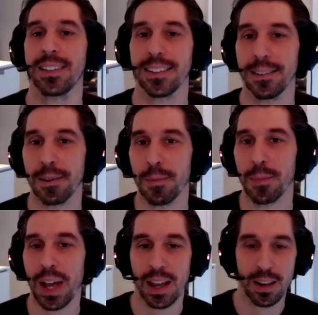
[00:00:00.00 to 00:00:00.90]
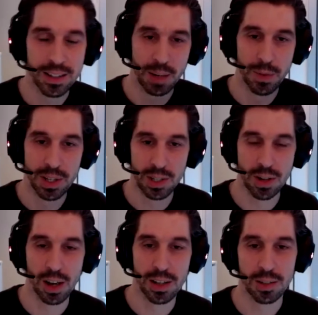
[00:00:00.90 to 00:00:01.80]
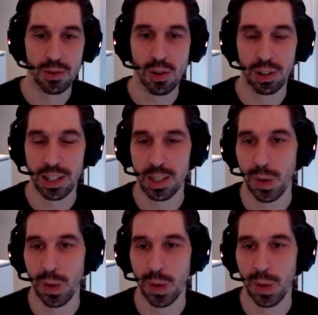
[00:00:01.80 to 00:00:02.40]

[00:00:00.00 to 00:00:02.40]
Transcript: And same as you guys, so Troly is